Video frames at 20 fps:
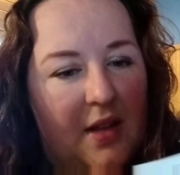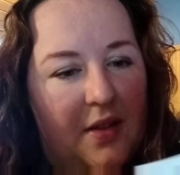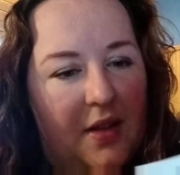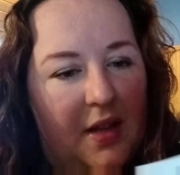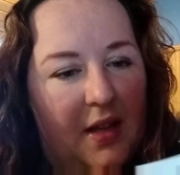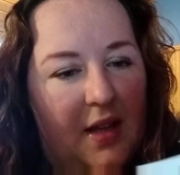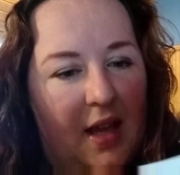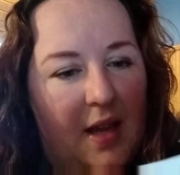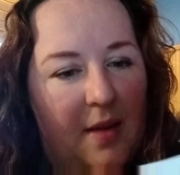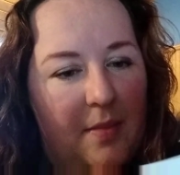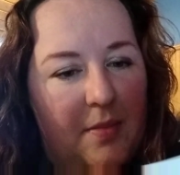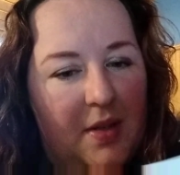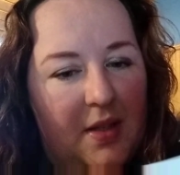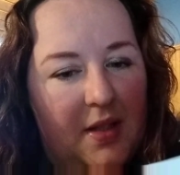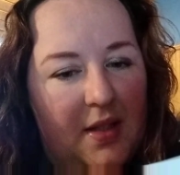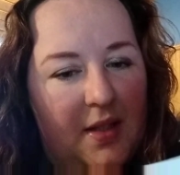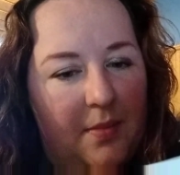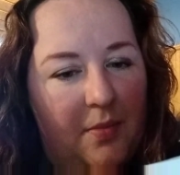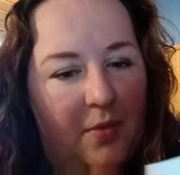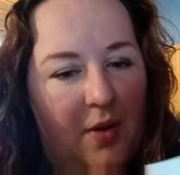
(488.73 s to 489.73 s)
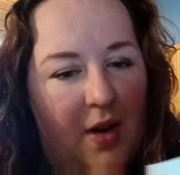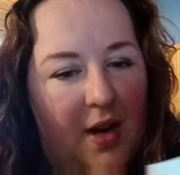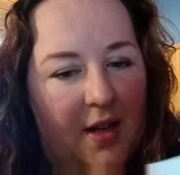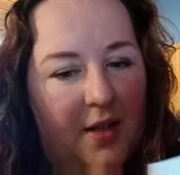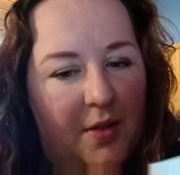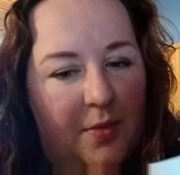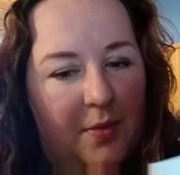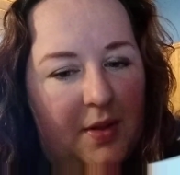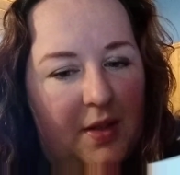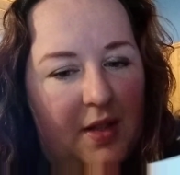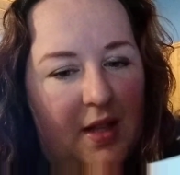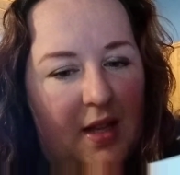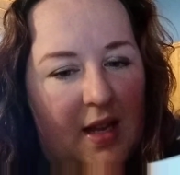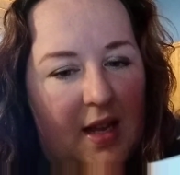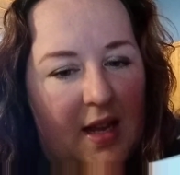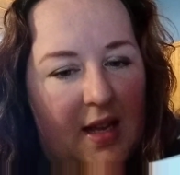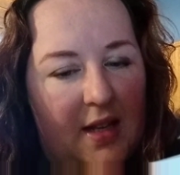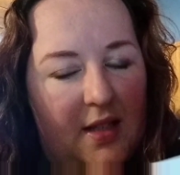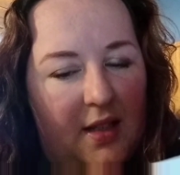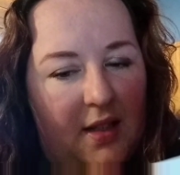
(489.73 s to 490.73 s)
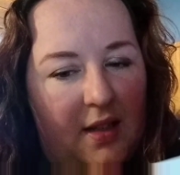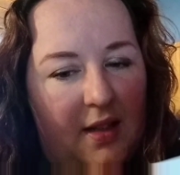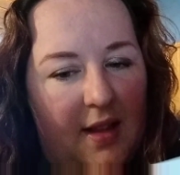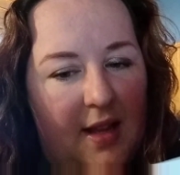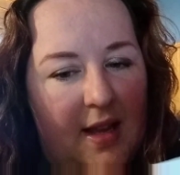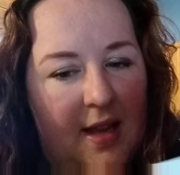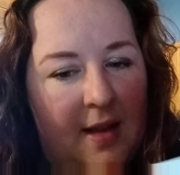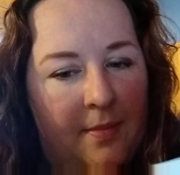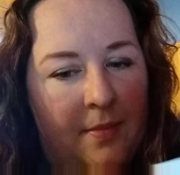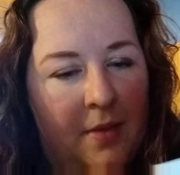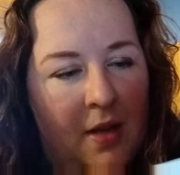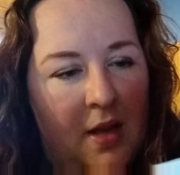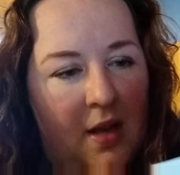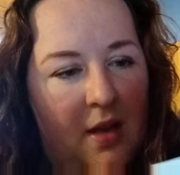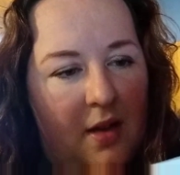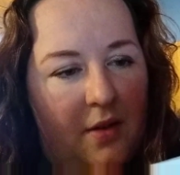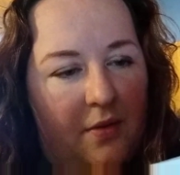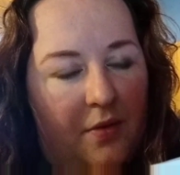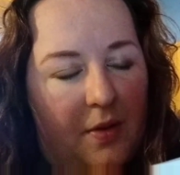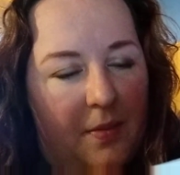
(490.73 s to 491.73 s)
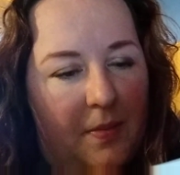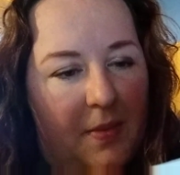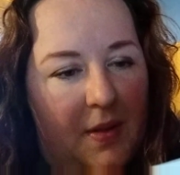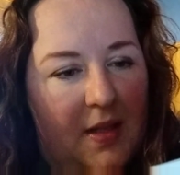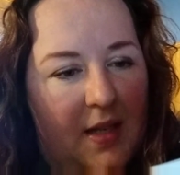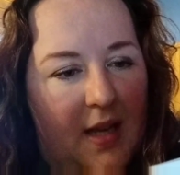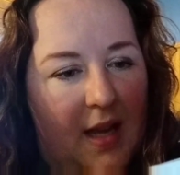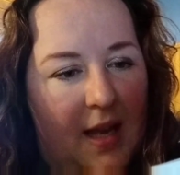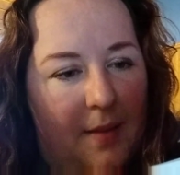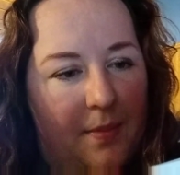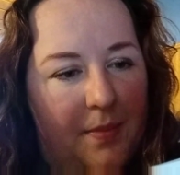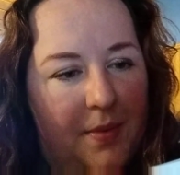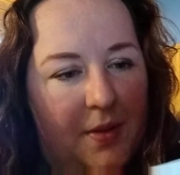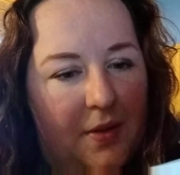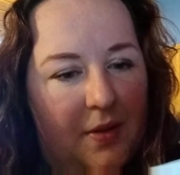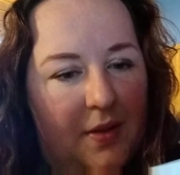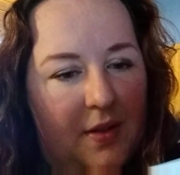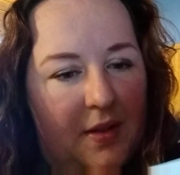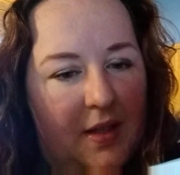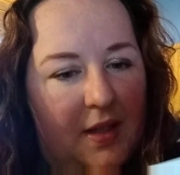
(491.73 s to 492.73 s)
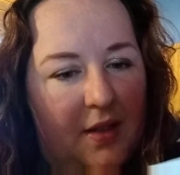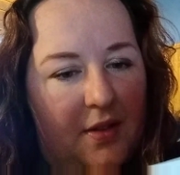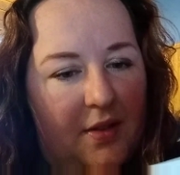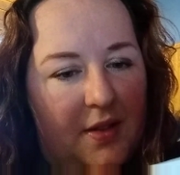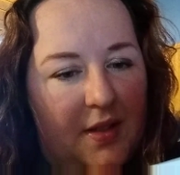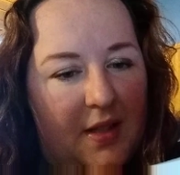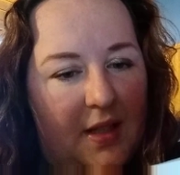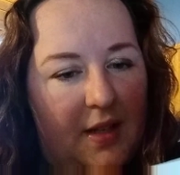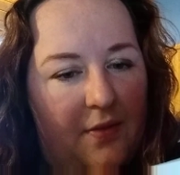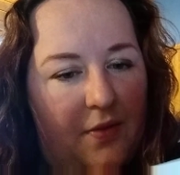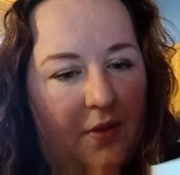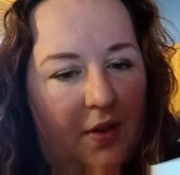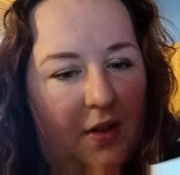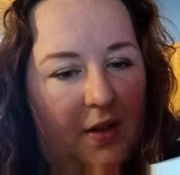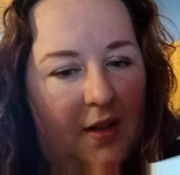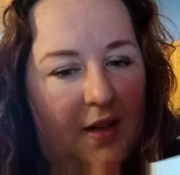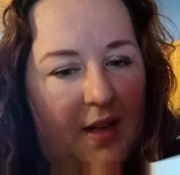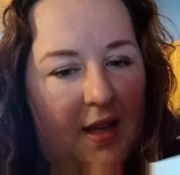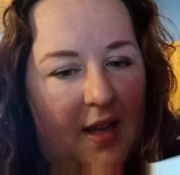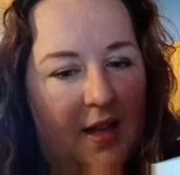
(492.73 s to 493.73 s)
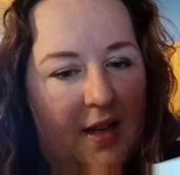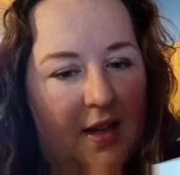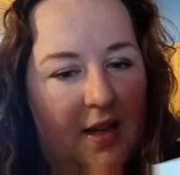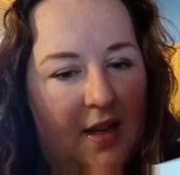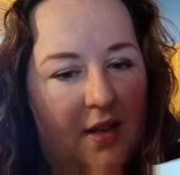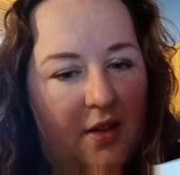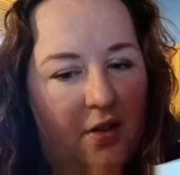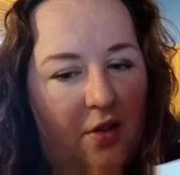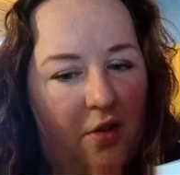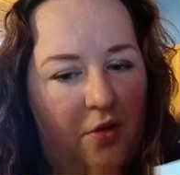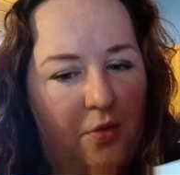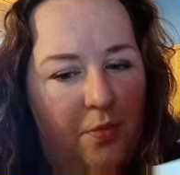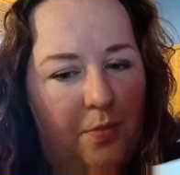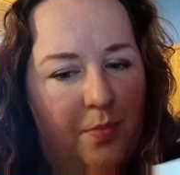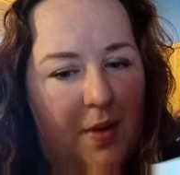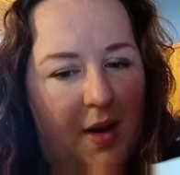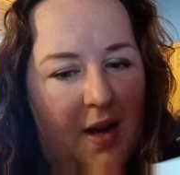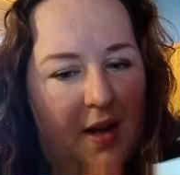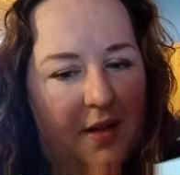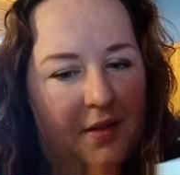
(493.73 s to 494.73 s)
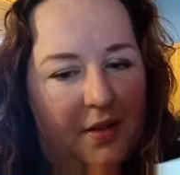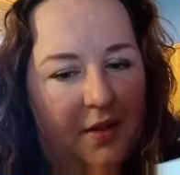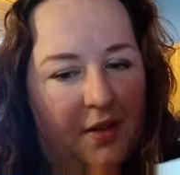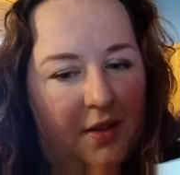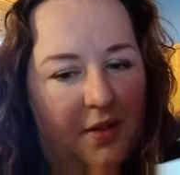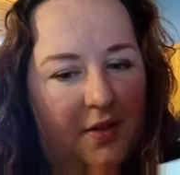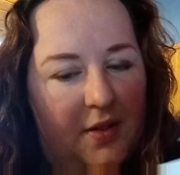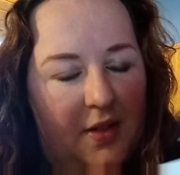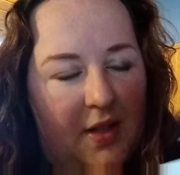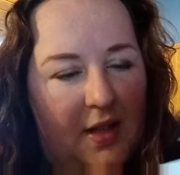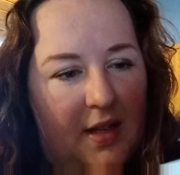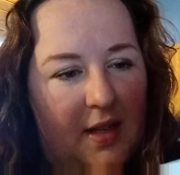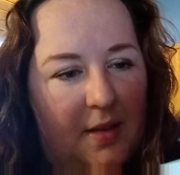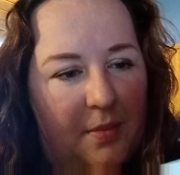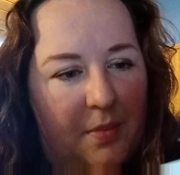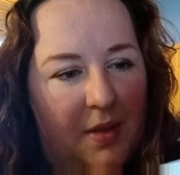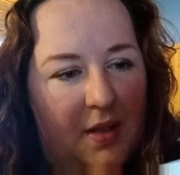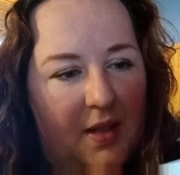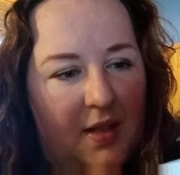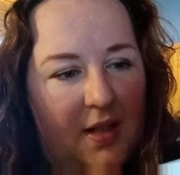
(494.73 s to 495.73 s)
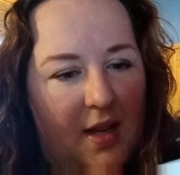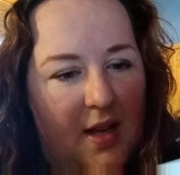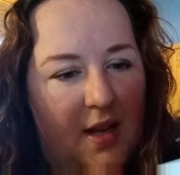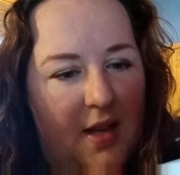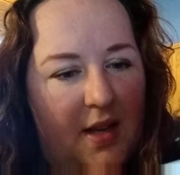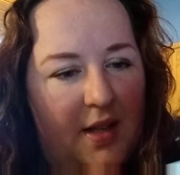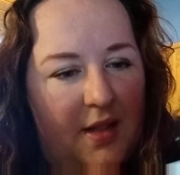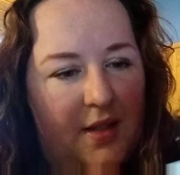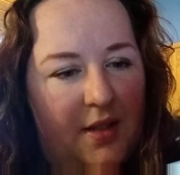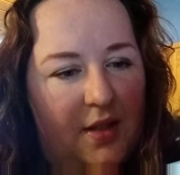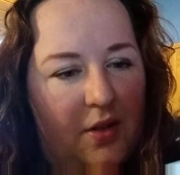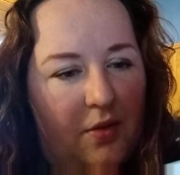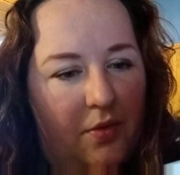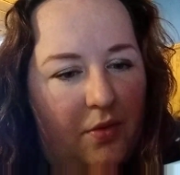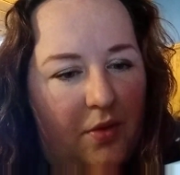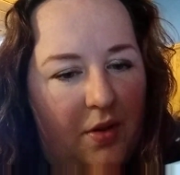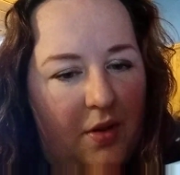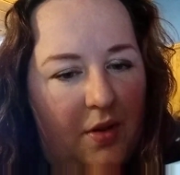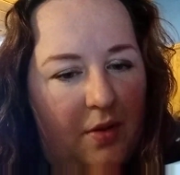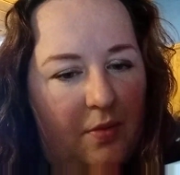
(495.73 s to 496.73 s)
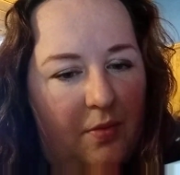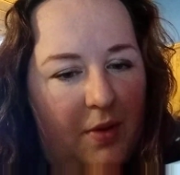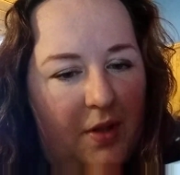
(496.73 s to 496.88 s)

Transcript: They came to some rocks which they had to climb from the top so that they could see far ahead, and oh bother, said Edmund, it's no good.